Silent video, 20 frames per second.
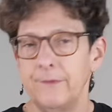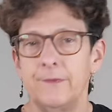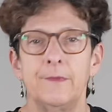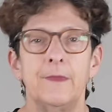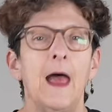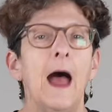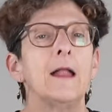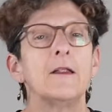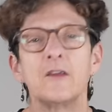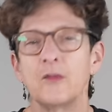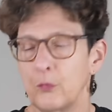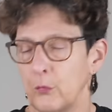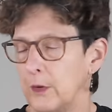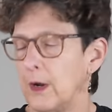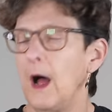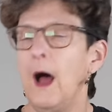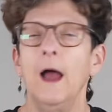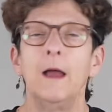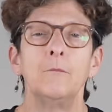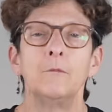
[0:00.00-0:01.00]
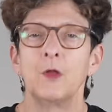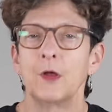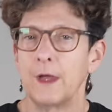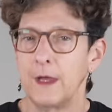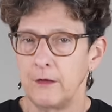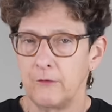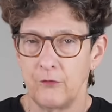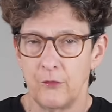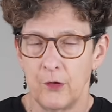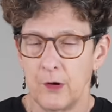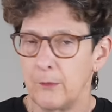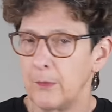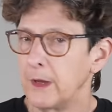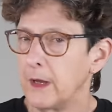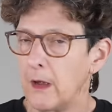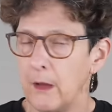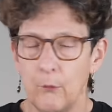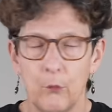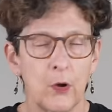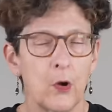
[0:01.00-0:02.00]
that's what I'm looking for,
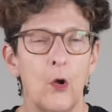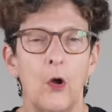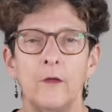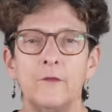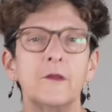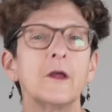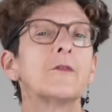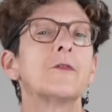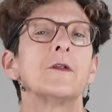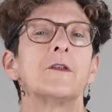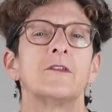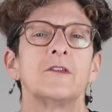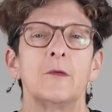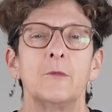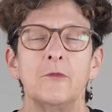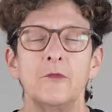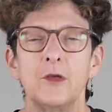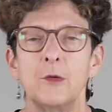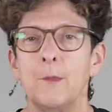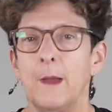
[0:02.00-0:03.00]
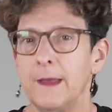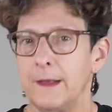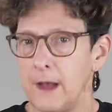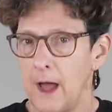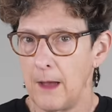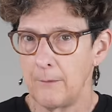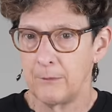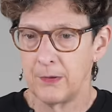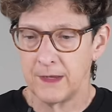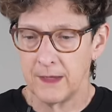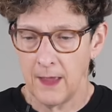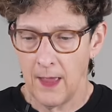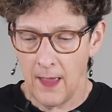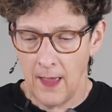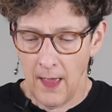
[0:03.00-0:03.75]
but we're all different. Some of you may not be.